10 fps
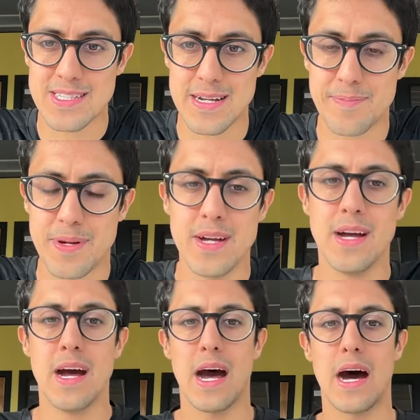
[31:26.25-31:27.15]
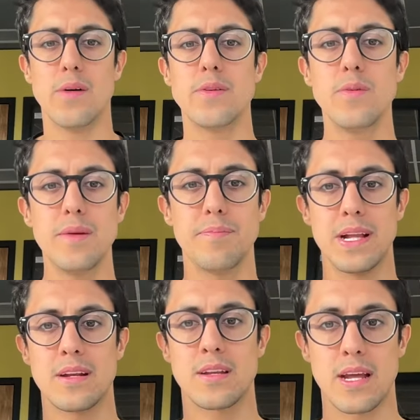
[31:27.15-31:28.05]
up how do we
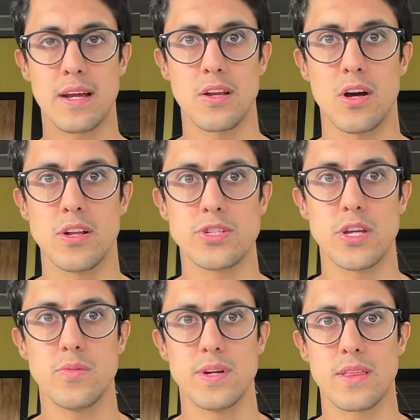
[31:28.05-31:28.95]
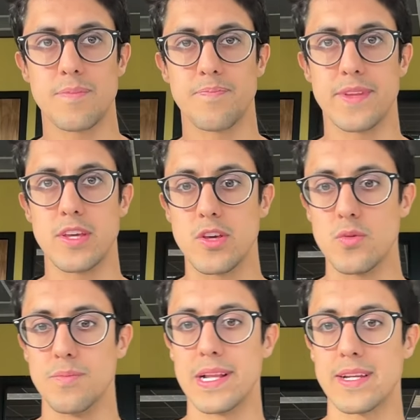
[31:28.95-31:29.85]
build technology with the
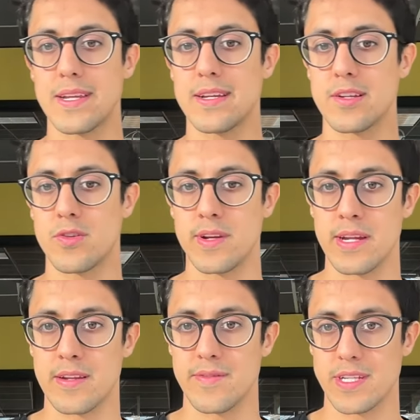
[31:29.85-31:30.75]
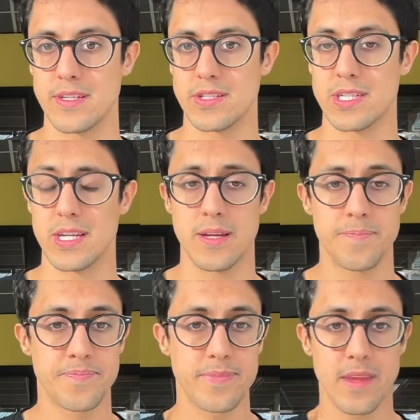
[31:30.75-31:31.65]
humility and creativity to say
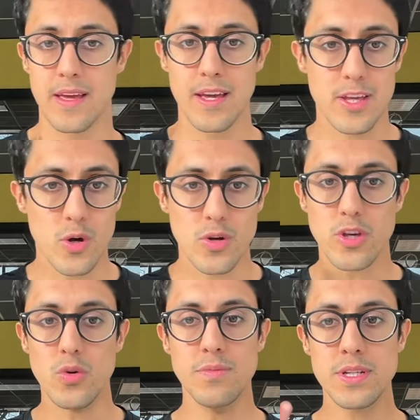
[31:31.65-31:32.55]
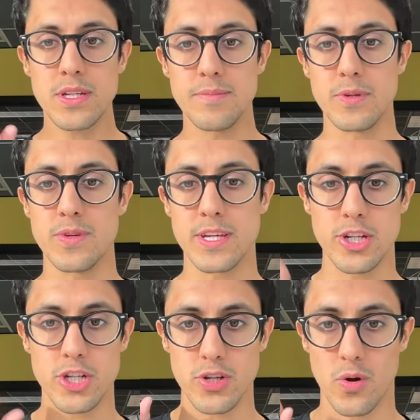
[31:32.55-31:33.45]
your human
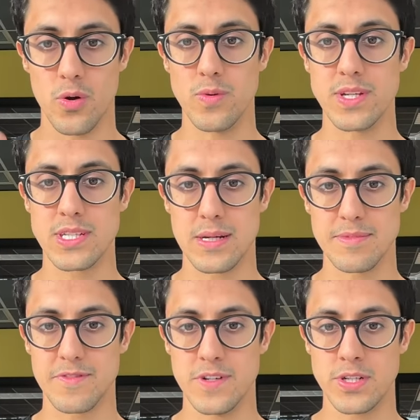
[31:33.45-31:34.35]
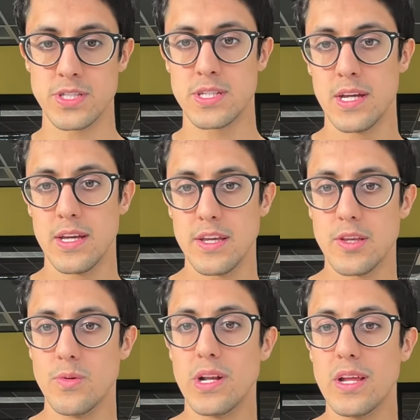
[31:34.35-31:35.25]
communication always comes first
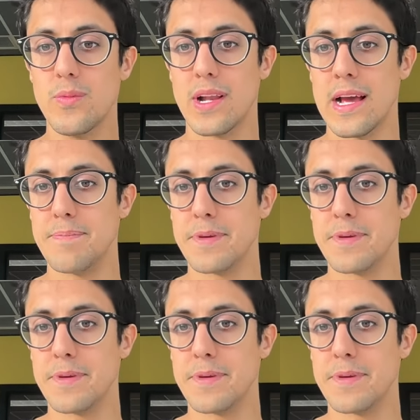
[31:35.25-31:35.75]
Yoodli will help